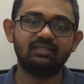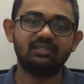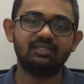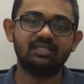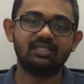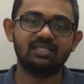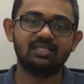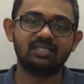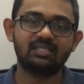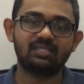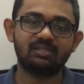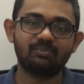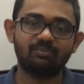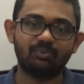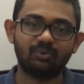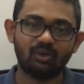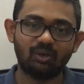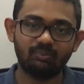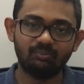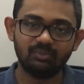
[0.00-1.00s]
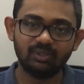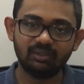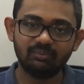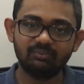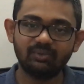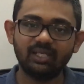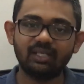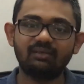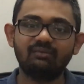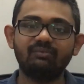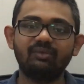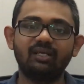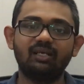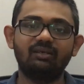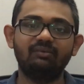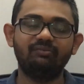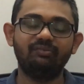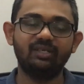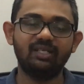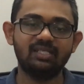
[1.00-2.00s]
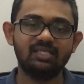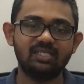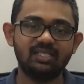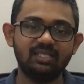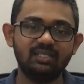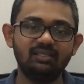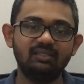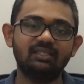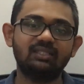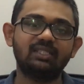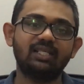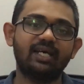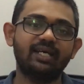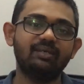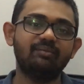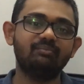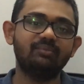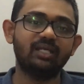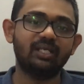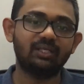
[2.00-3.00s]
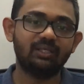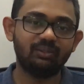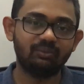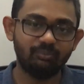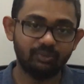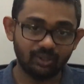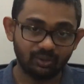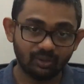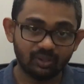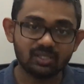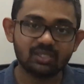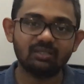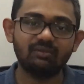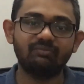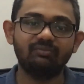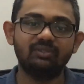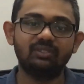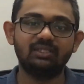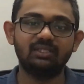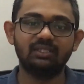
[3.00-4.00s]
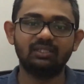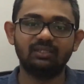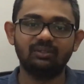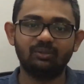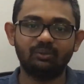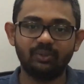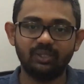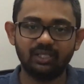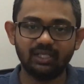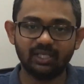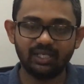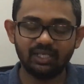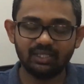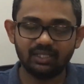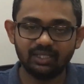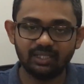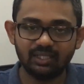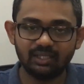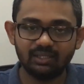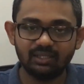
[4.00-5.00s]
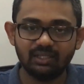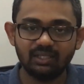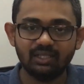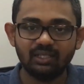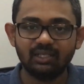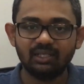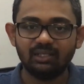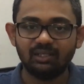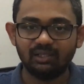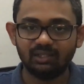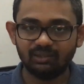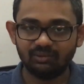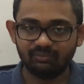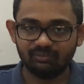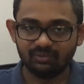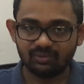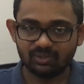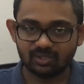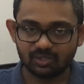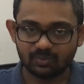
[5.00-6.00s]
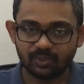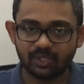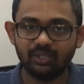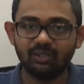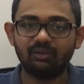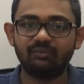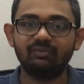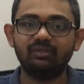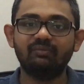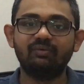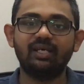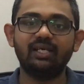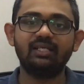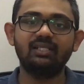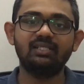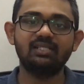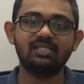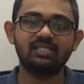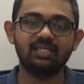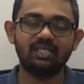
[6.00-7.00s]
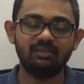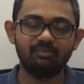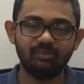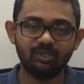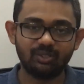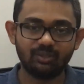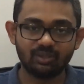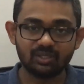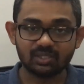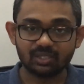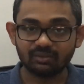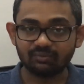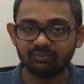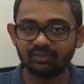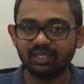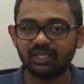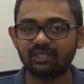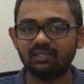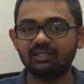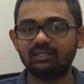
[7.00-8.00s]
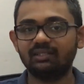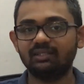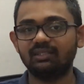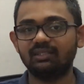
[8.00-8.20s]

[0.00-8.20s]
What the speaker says: this problem that we are facing, the time that because of the COVID-19 spread of the virus, and because of that